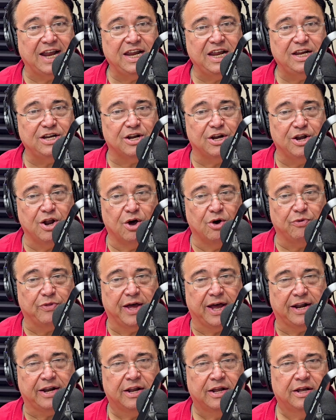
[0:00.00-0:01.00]
need to know
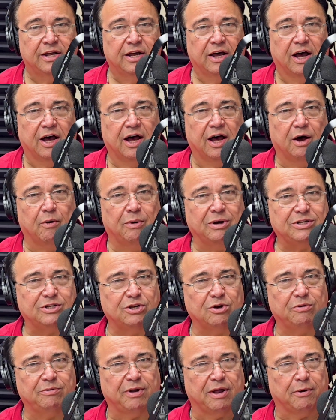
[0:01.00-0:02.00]
that,
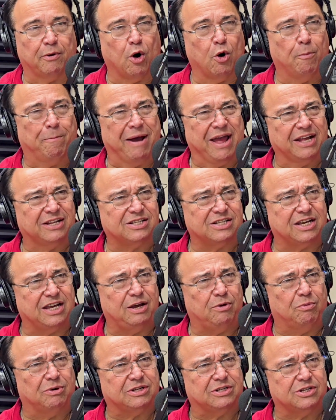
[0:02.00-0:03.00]

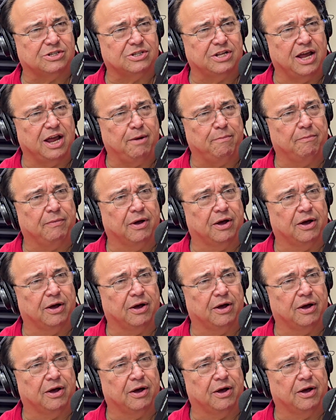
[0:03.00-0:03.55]
Obansky, what's his name?